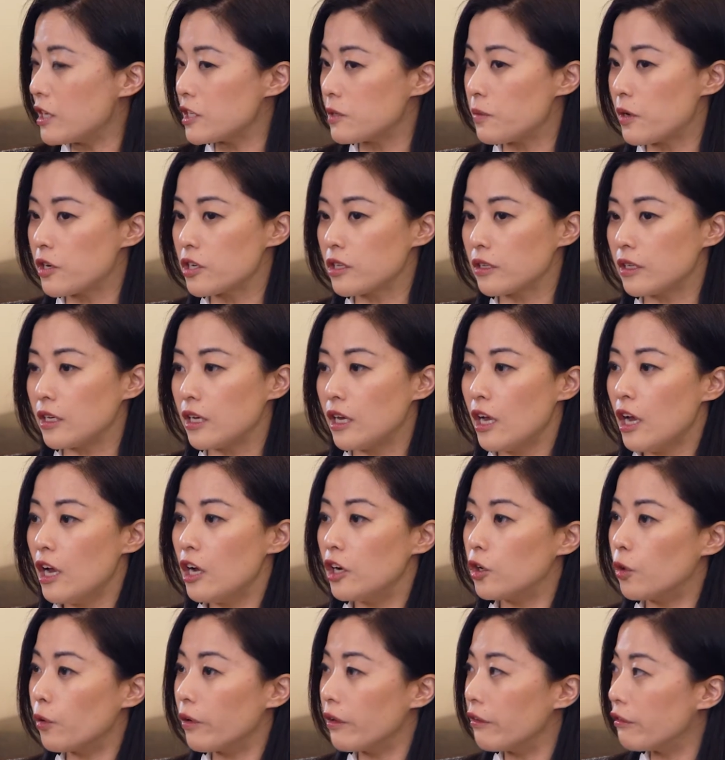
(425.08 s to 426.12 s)
especially
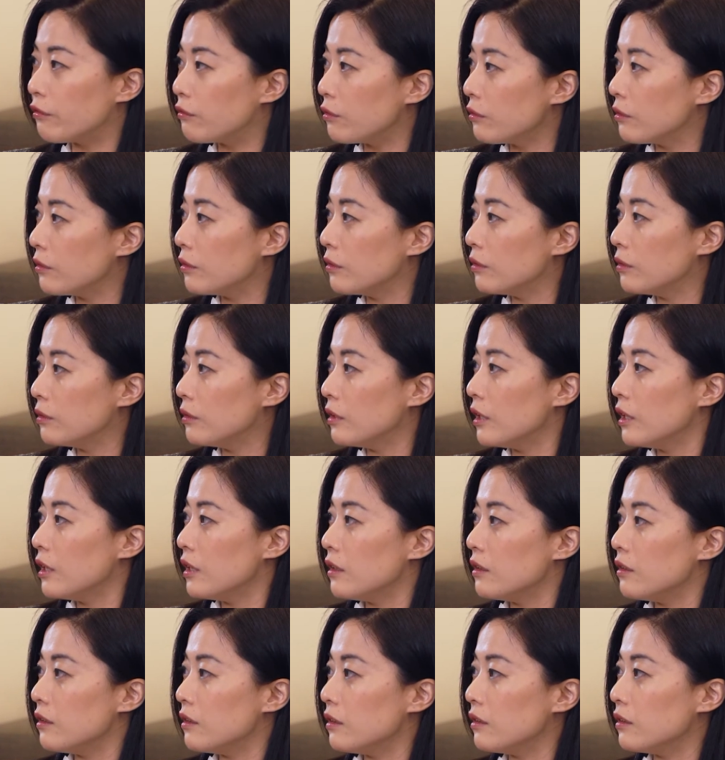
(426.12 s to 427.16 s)
going through
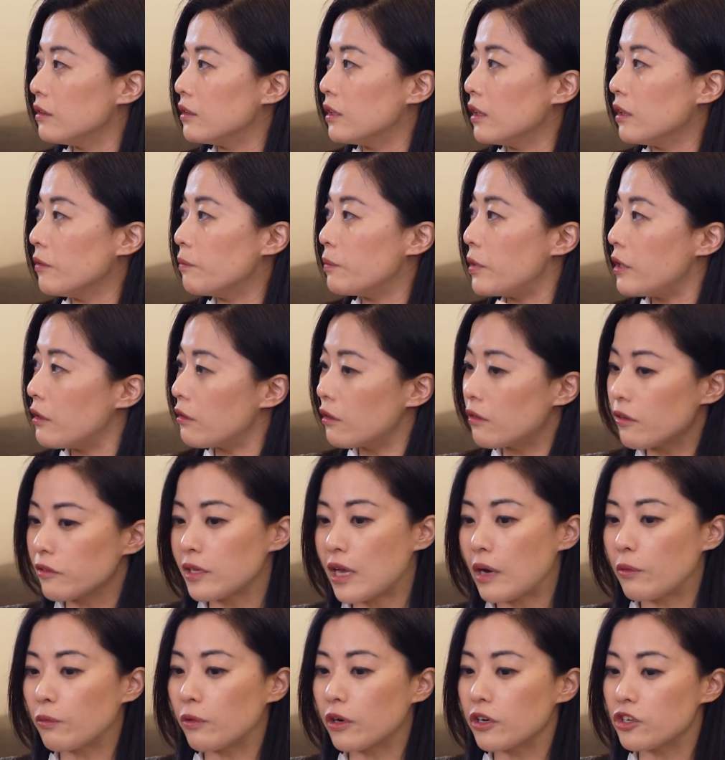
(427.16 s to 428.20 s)
the period of
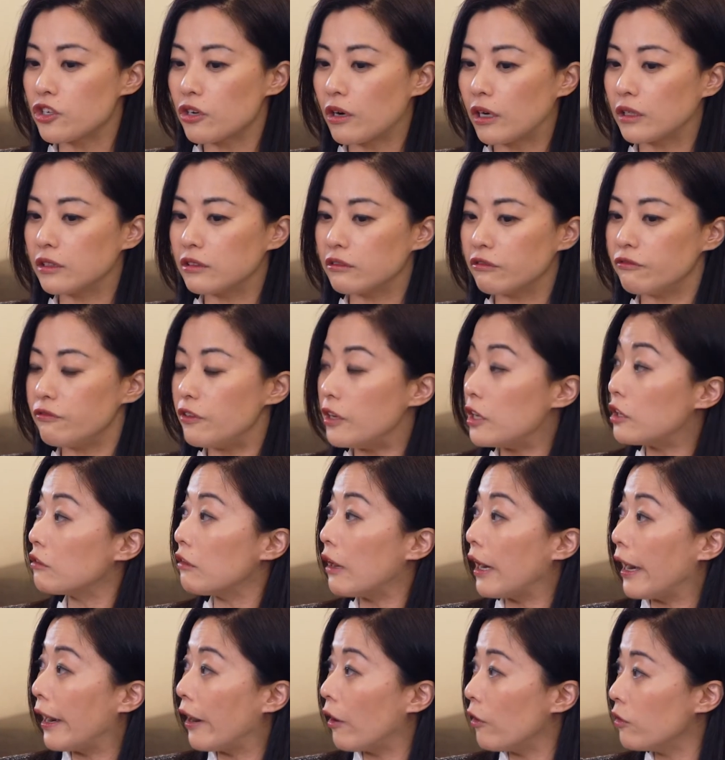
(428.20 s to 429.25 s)
time we're trying to figure
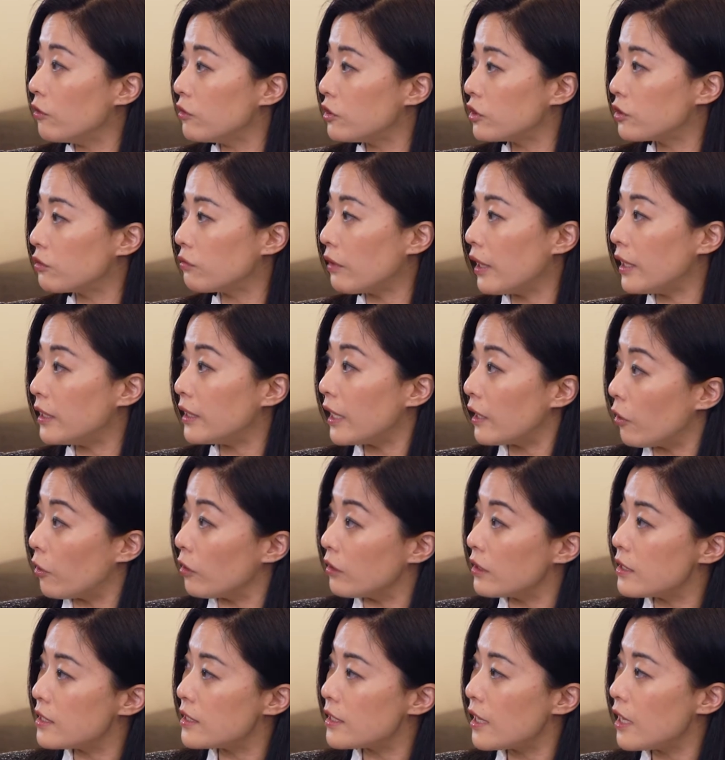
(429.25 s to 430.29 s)
out, right, that
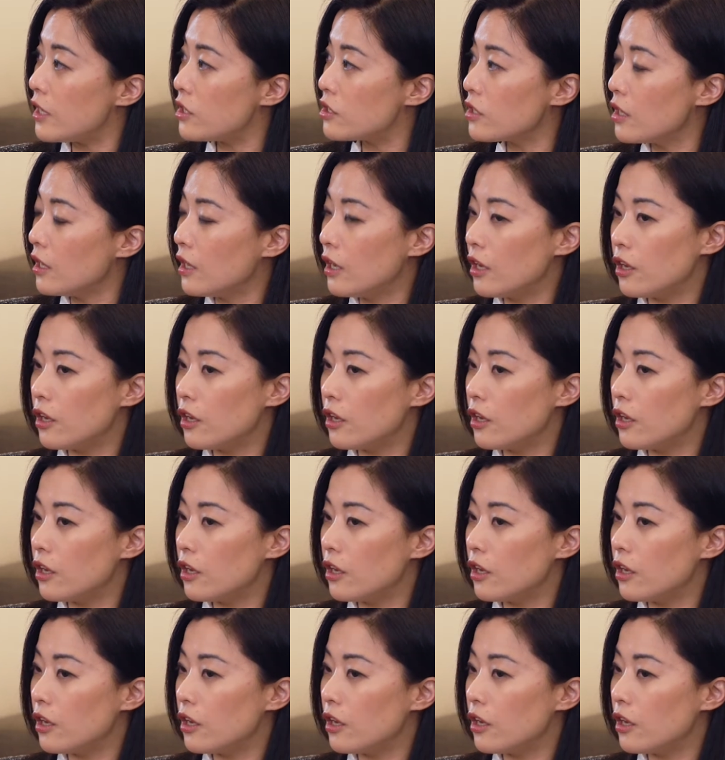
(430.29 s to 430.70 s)
early stage,